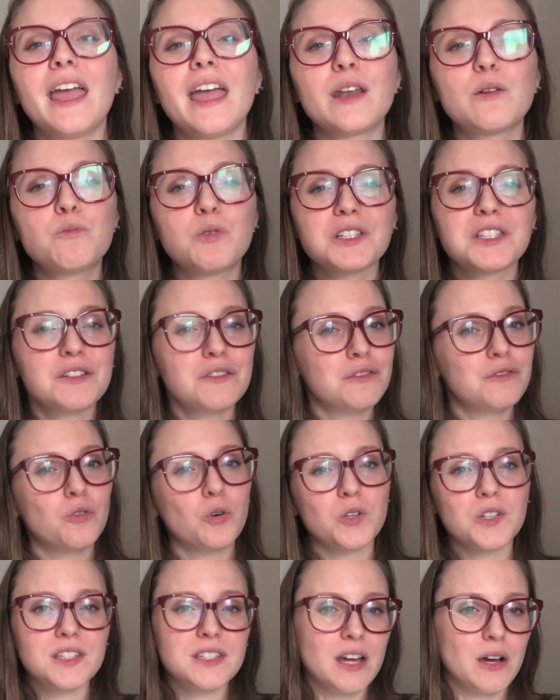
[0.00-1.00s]
It wasn't
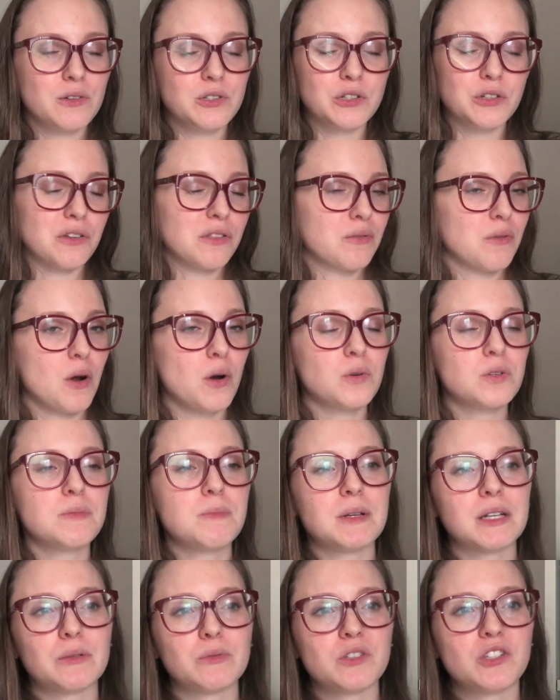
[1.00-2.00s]
forced down your throat,
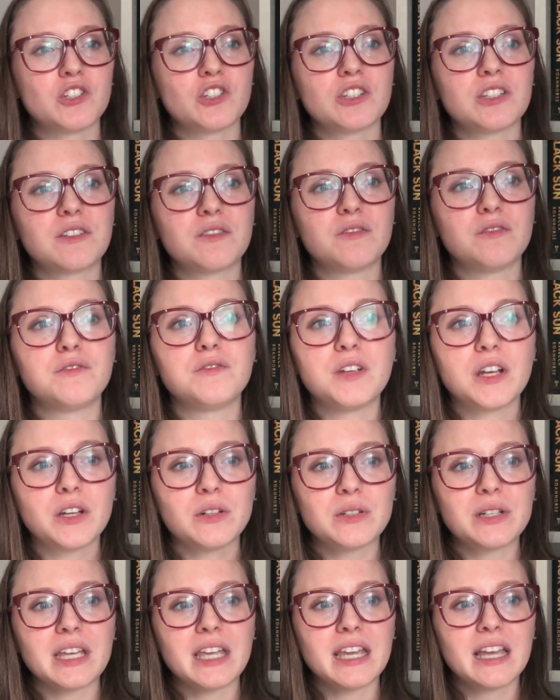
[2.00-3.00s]
but it was just
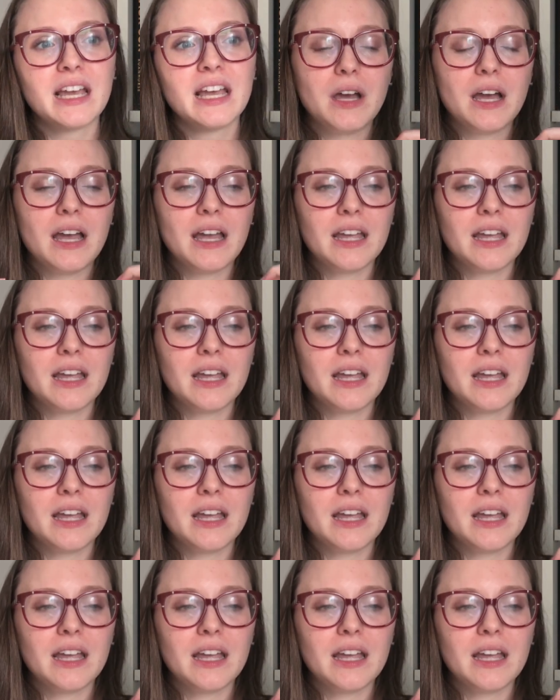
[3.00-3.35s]
very